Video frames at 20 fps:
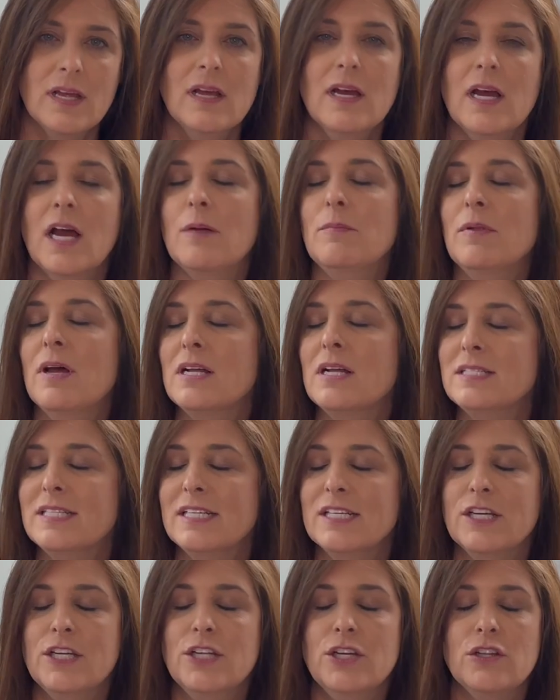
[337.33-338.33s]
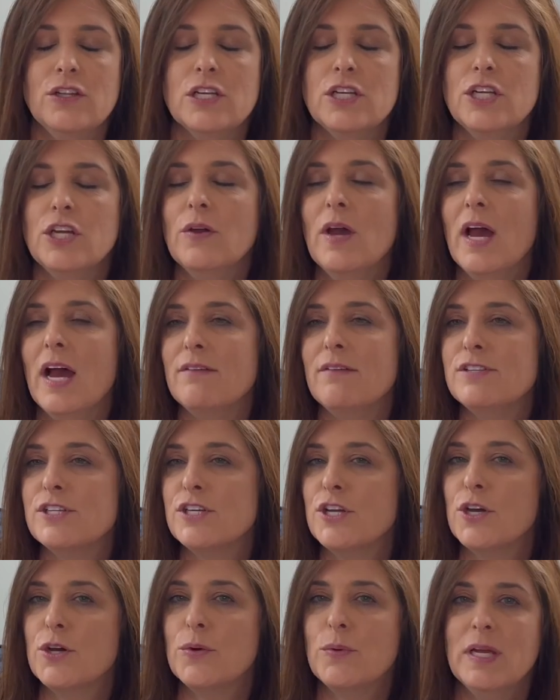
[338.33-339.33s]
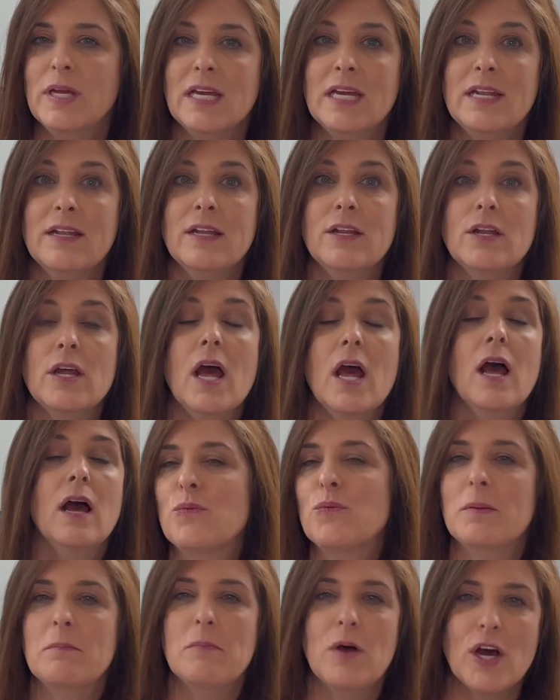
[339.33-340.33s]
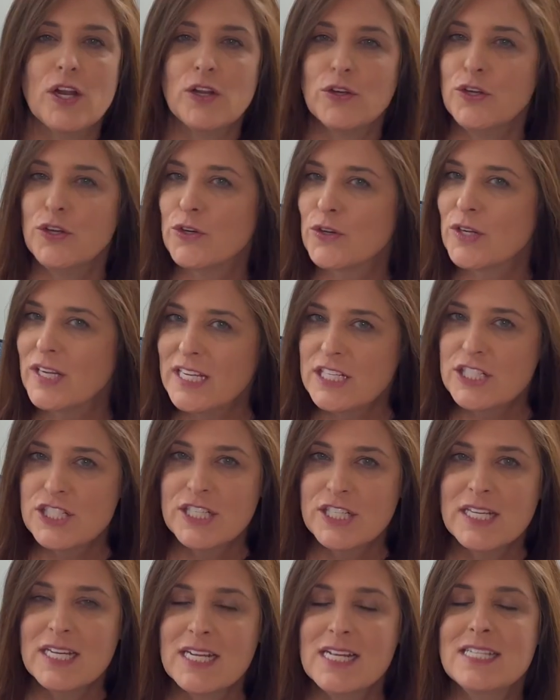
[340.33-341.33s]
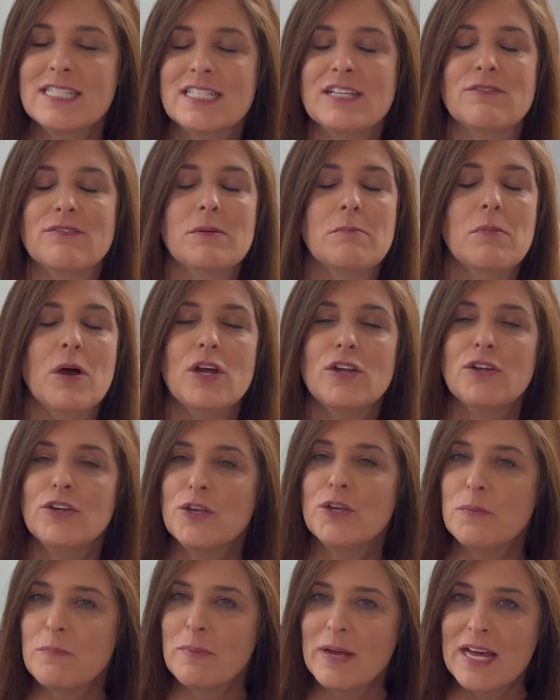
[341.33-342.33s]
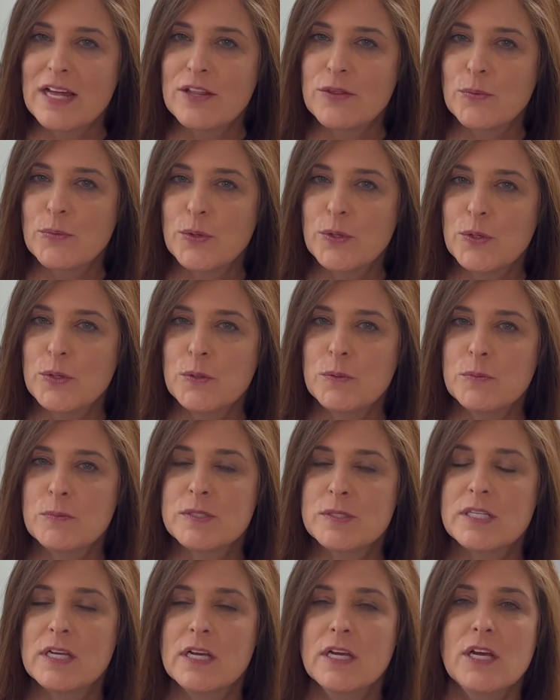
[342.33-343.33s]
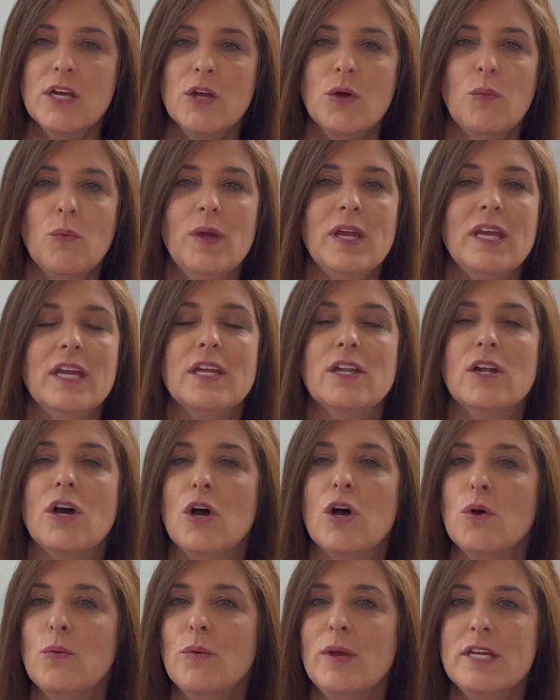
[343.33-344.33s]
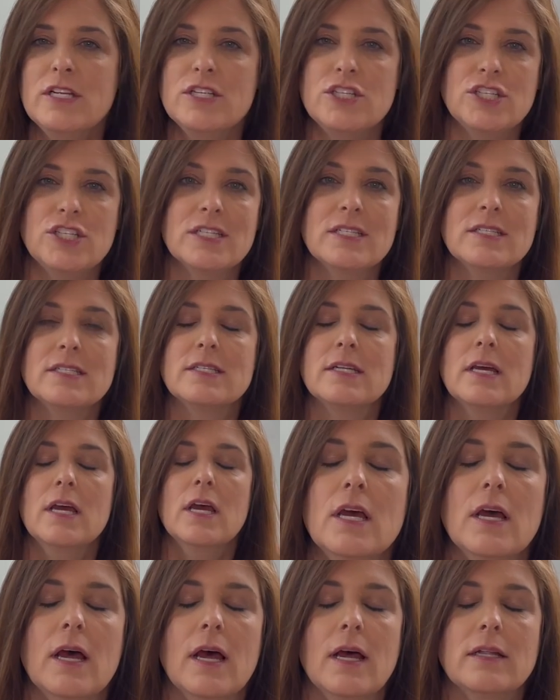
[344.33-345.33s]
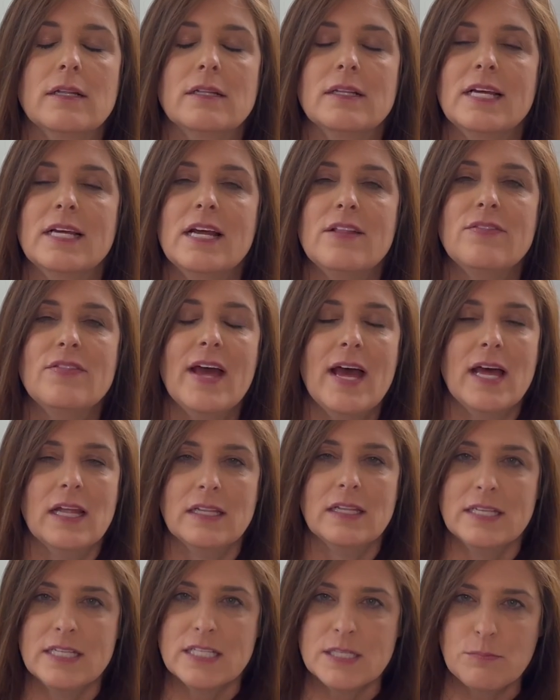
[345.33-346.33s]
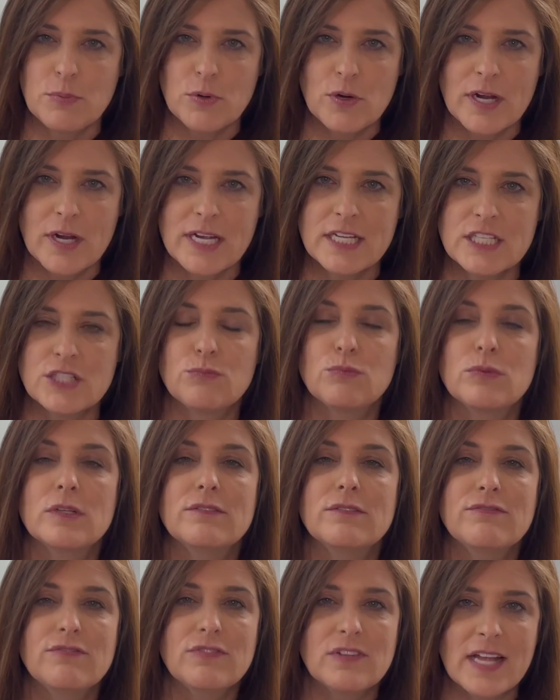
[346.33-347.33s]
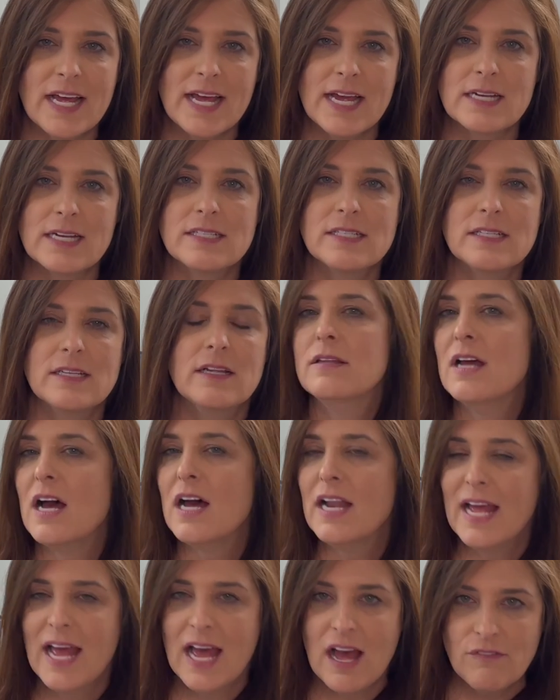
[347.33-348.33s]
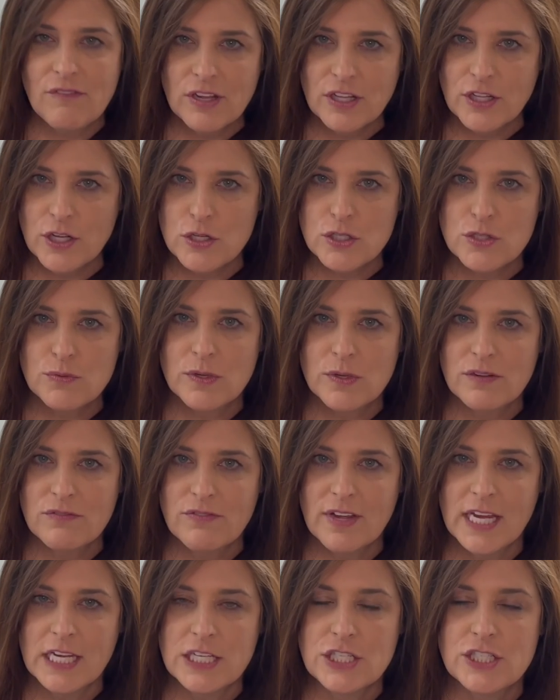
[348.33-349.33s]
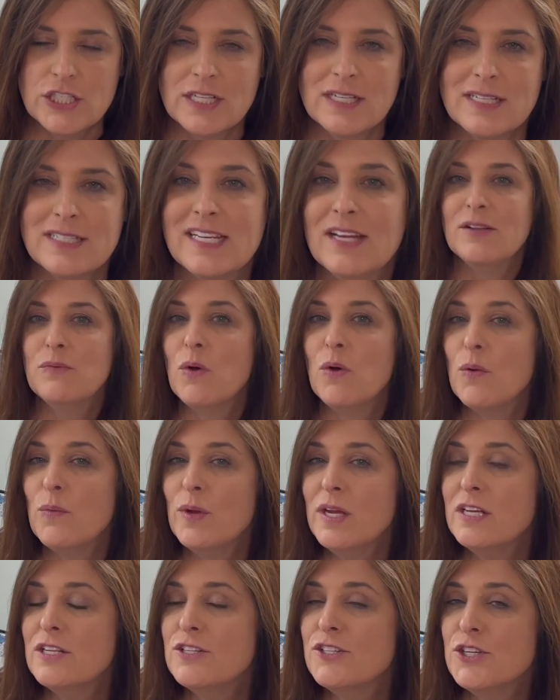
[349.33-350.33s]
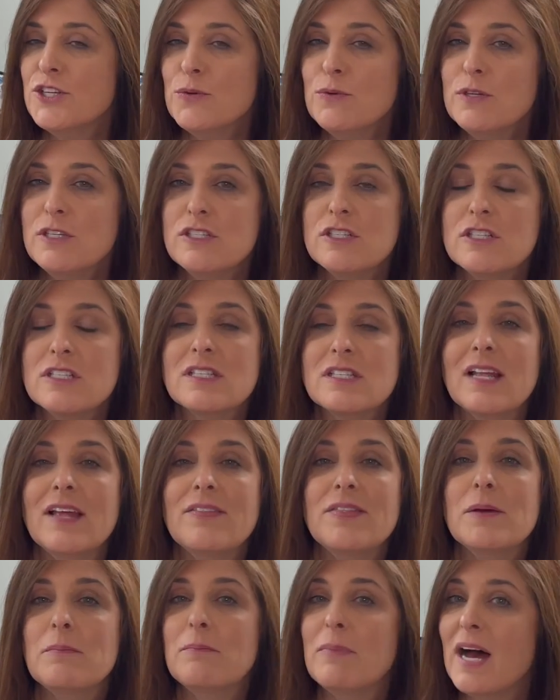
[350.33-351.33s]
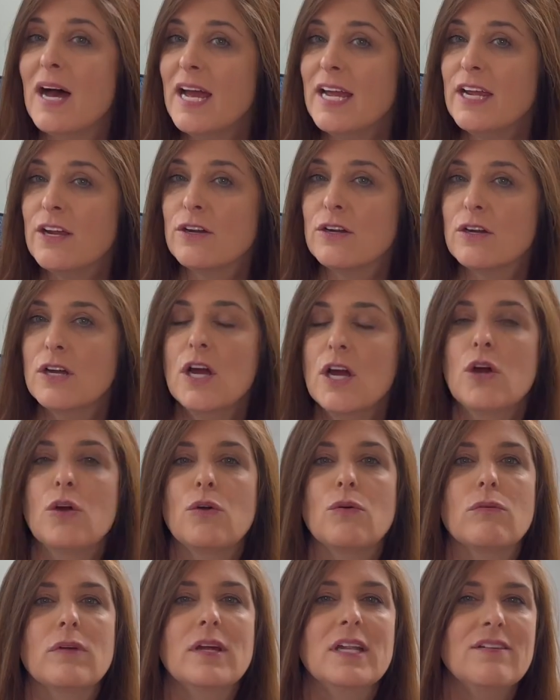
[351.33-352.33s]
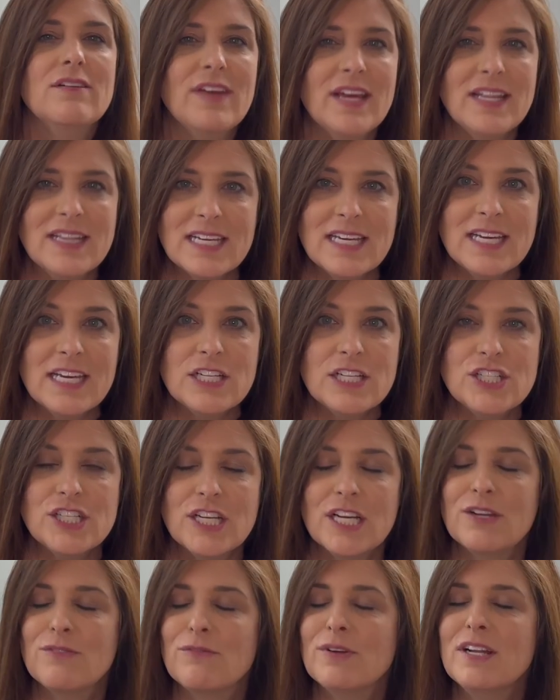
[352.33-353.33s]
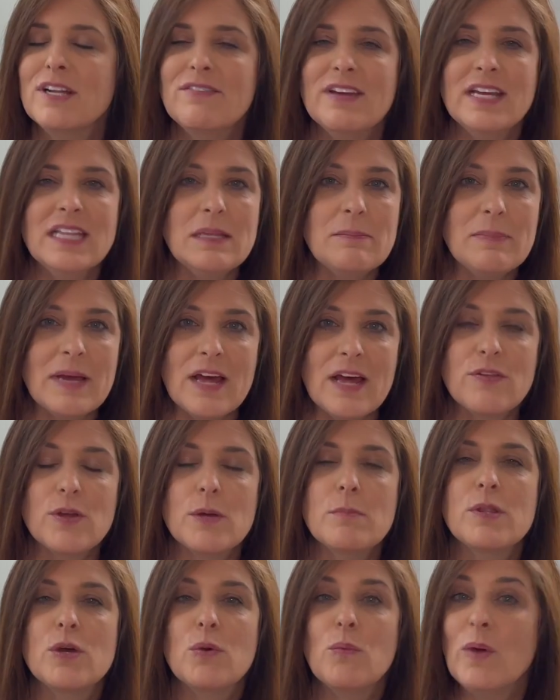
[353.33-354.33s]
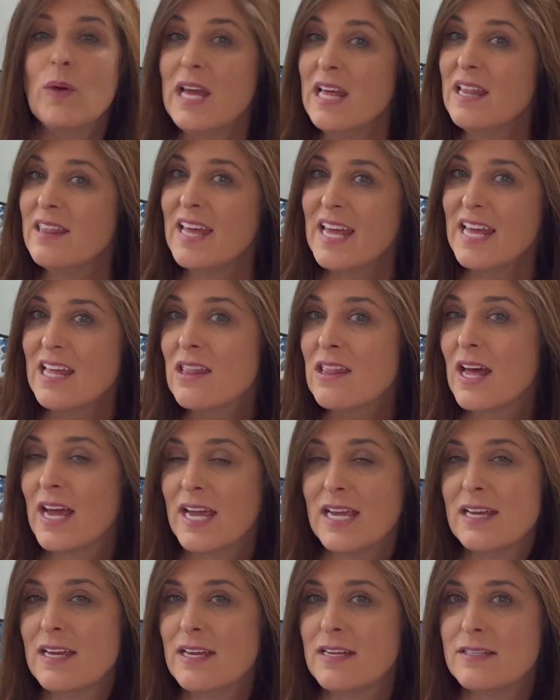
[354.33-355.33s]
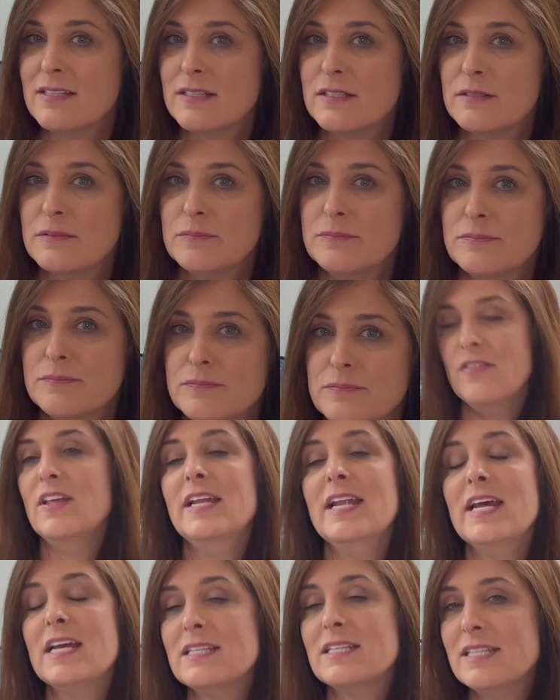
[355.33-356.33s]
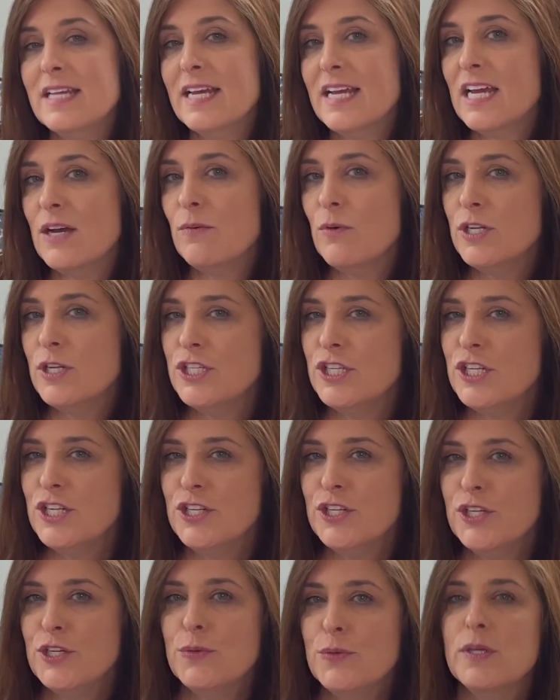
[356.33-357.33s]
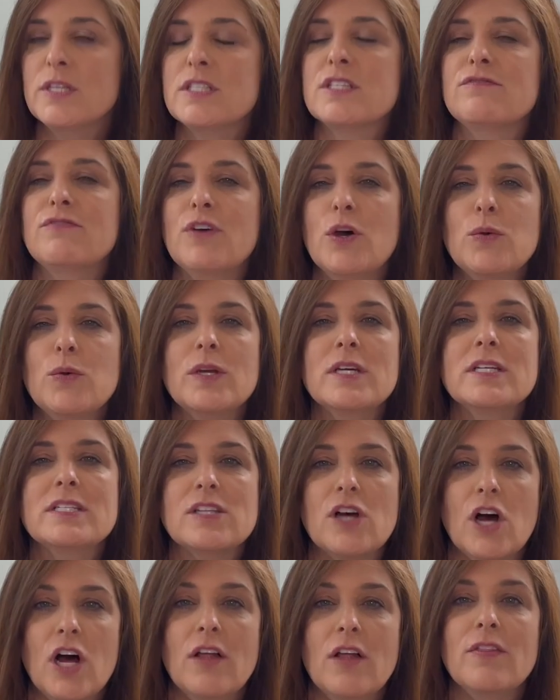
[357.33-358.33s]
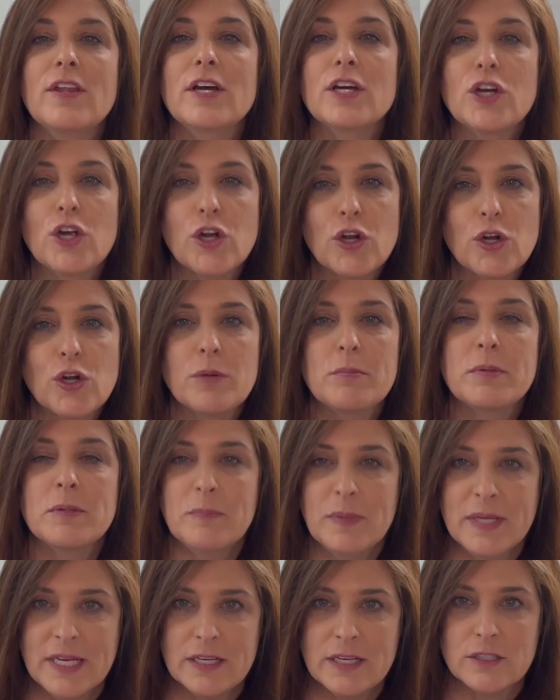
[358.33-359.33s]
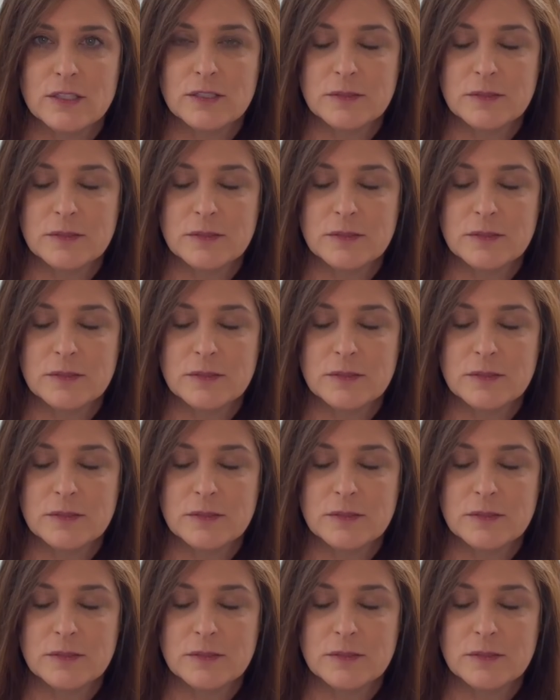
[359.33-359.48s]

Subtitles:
I'm not telling you that you have to go in and remodel your kitchens and remodel your bathrooms. We can always just let that list price reflect not having those renovations. And what we can do is just let the buyer renovate the kitchen, renovate the bathroom the way they like it. The next thing I want you to do is focus on the curb appeal.